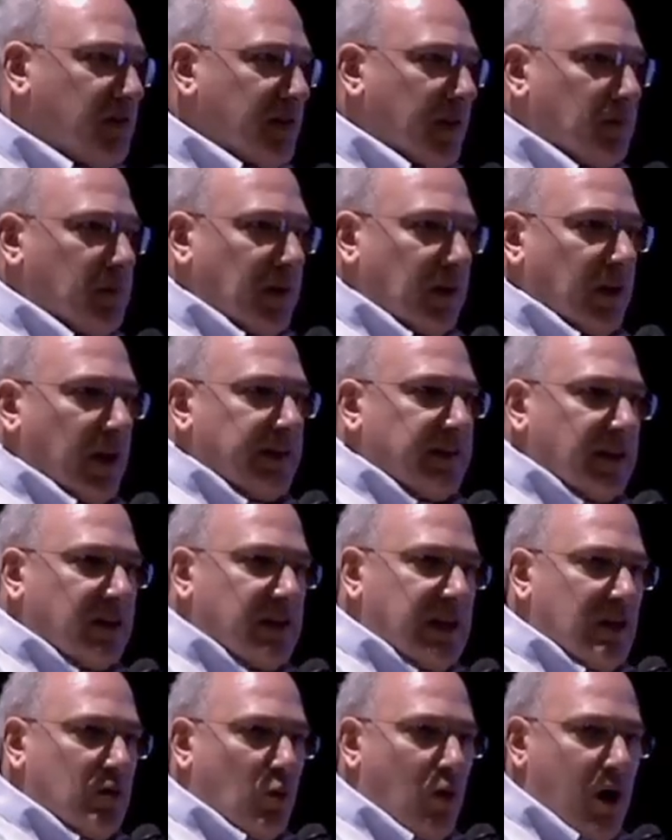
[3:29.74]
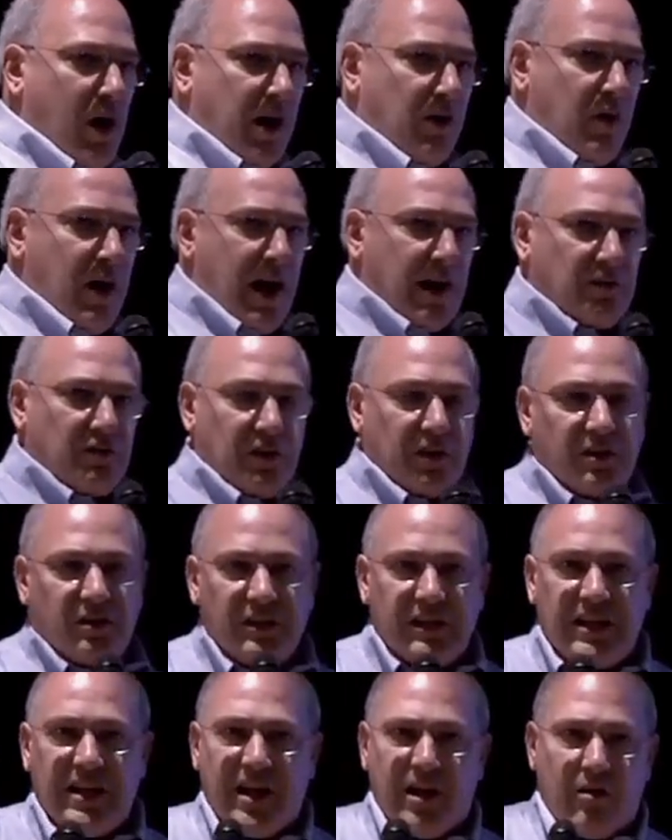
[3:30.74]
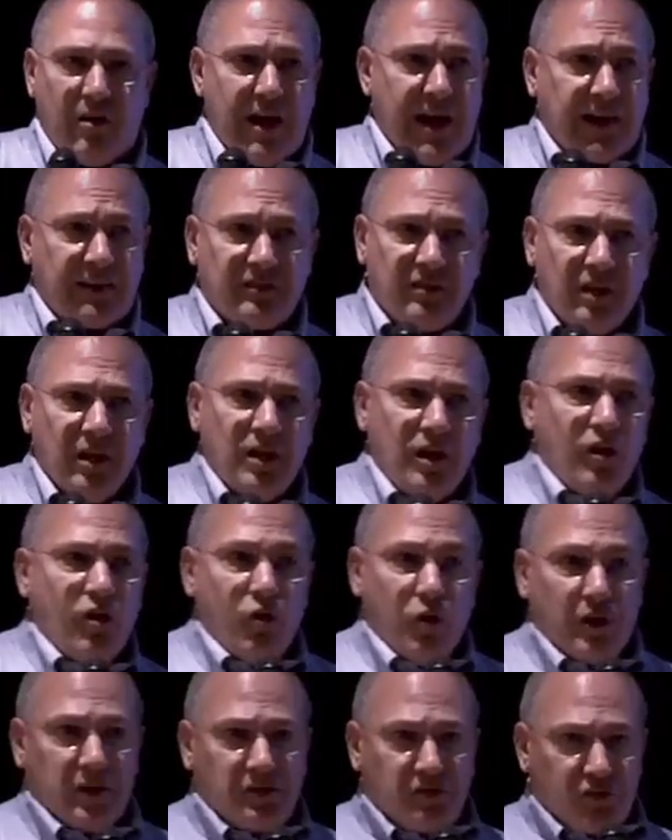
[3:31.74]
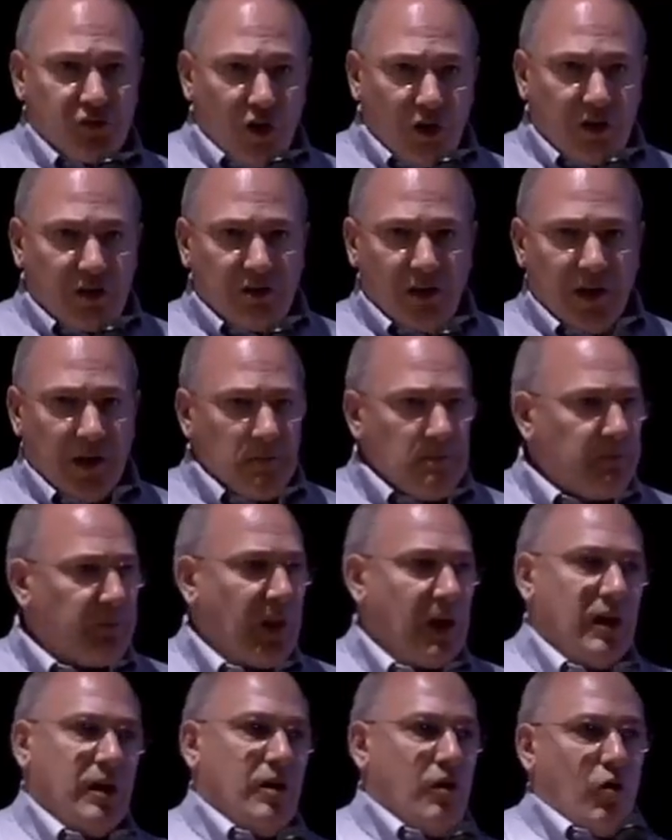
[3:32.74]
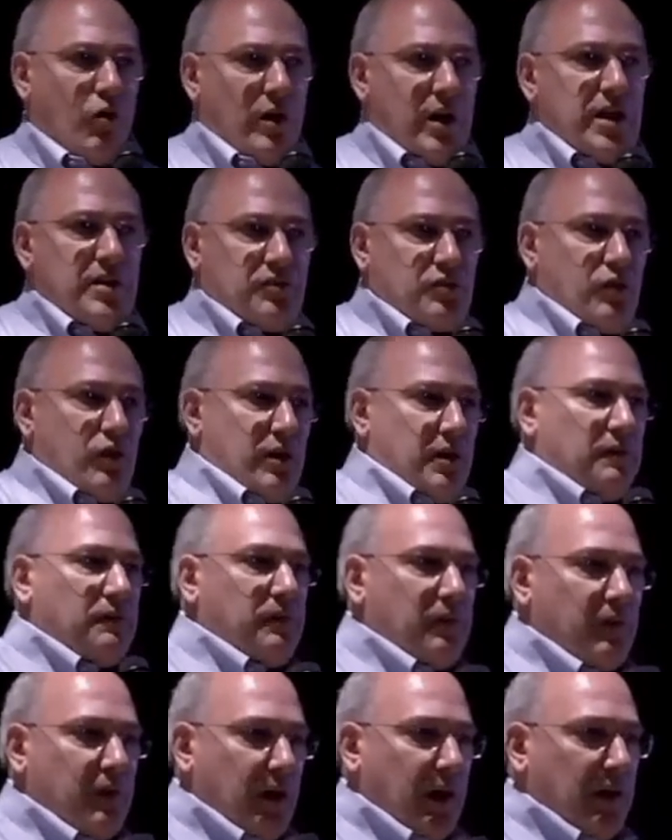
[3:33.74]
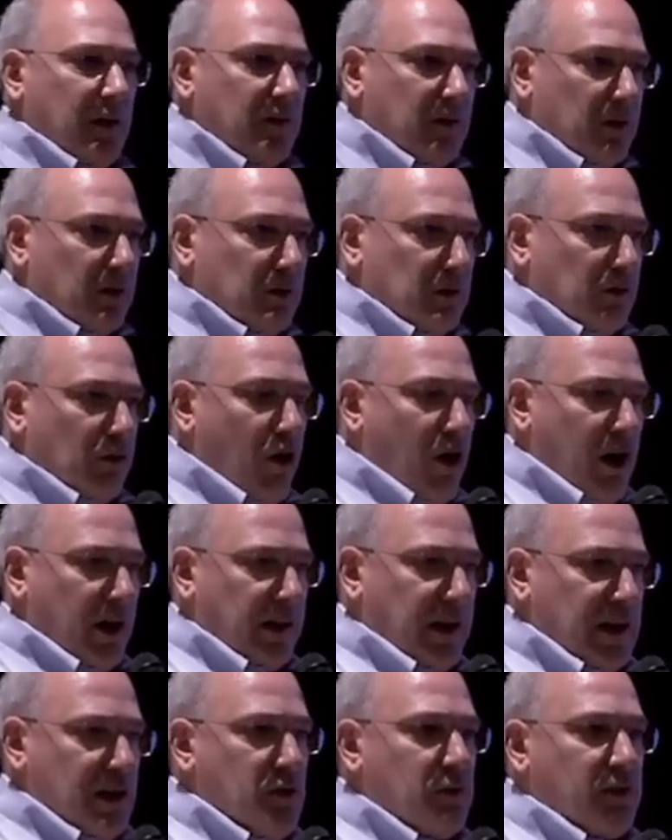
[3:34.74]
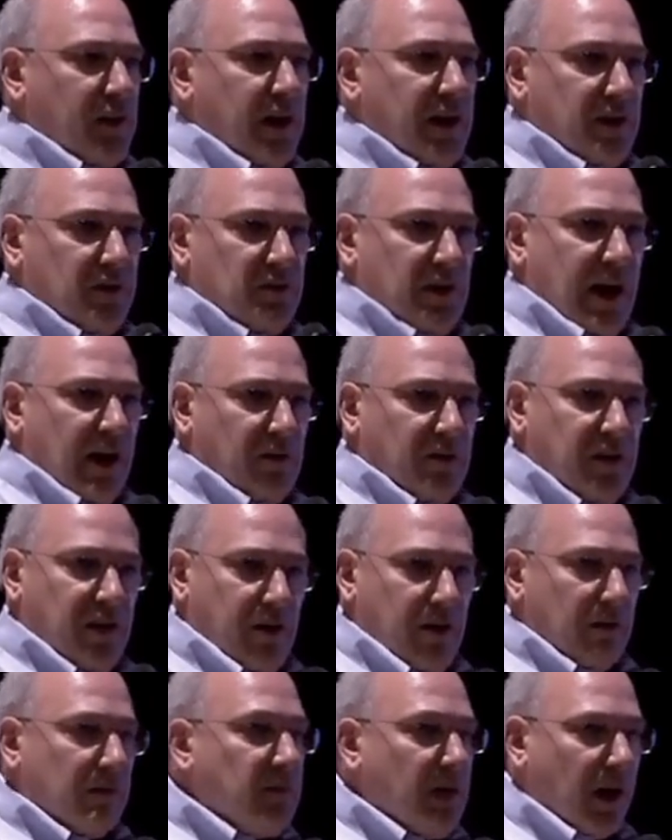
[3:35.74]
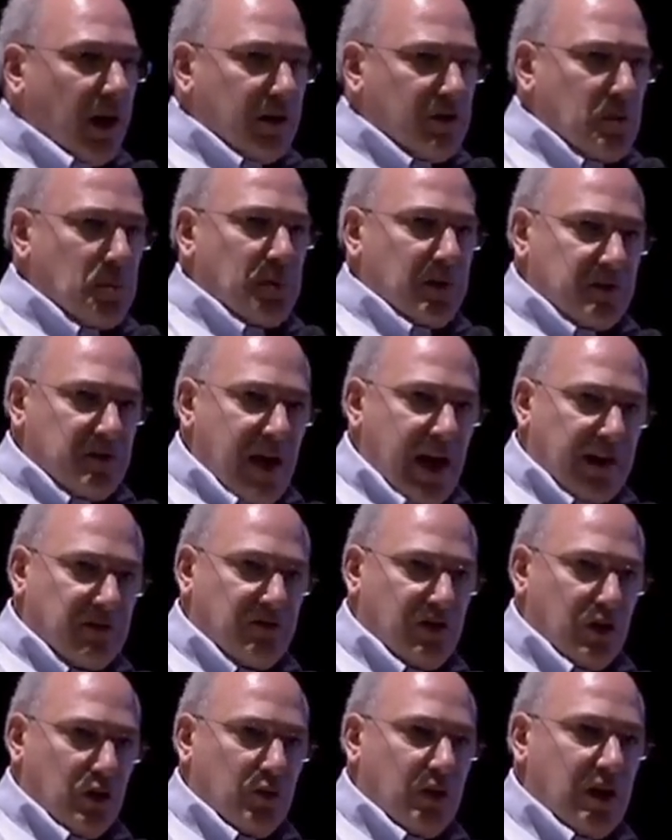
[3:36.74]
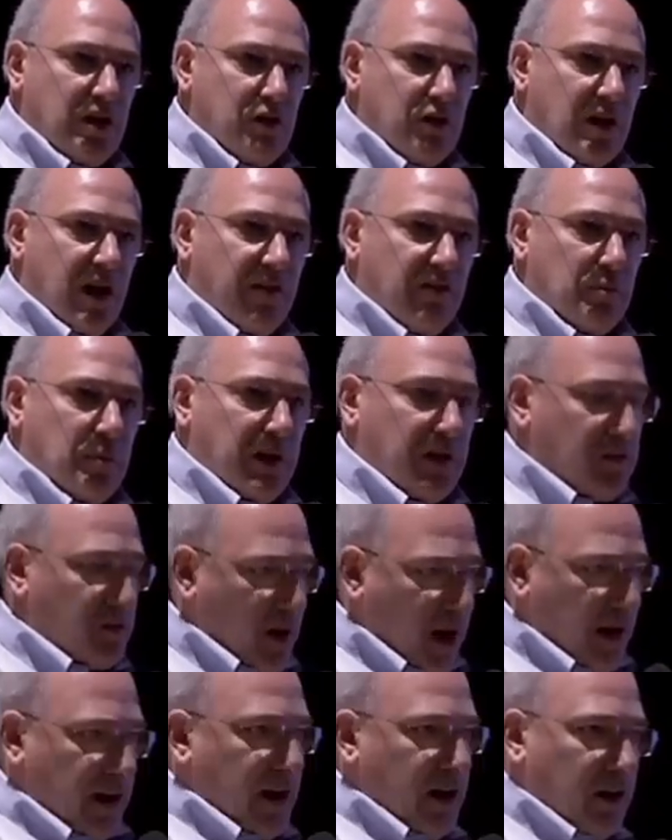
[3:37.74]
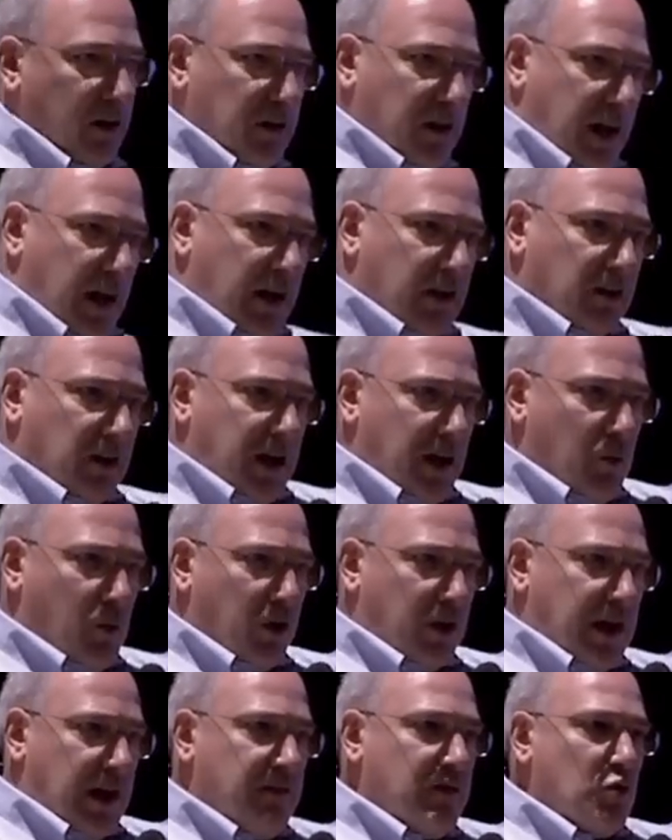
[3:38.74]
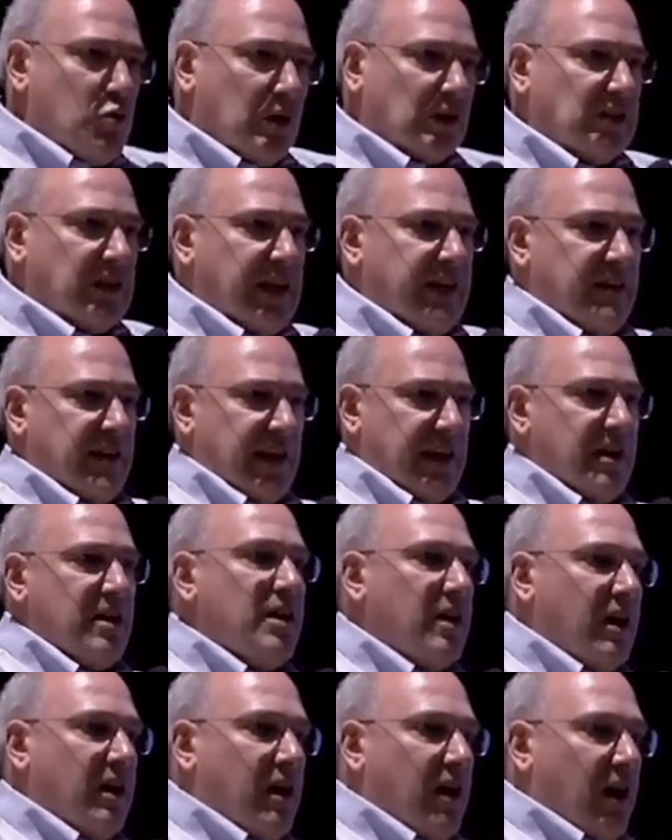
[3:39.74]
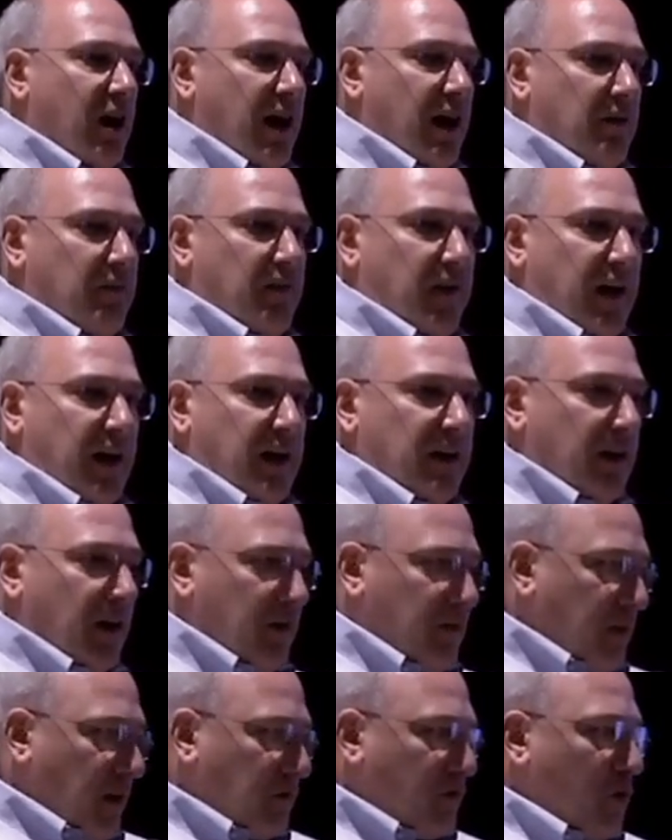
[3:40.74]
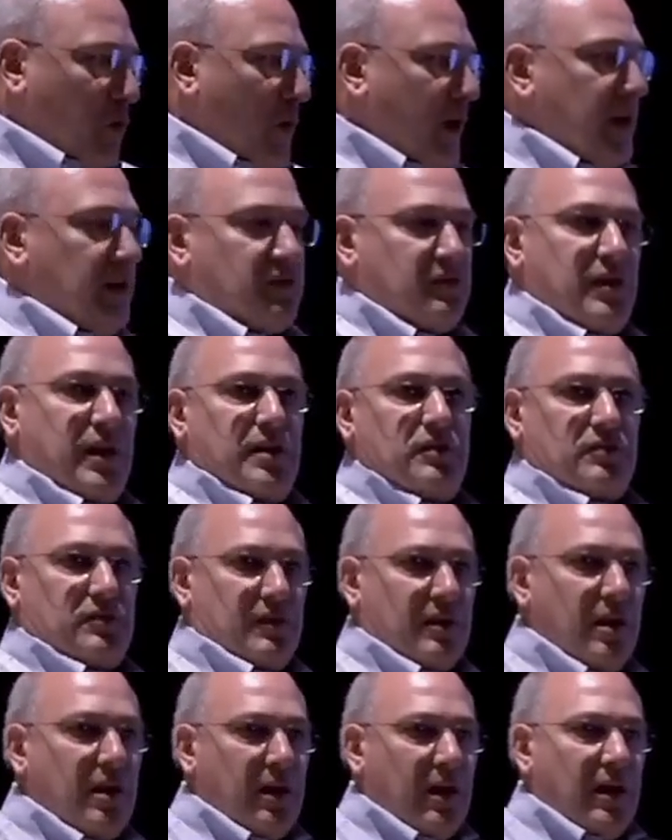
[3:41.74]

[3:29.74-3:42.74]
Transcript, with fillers: at something like the Clean Water Act or the Clean Air Act or CERCLA or any sort of uh, law that you think is out there uh, to protect you that your government set, and, it'll, and it'll, it will give you a litany of, uh, of, of 26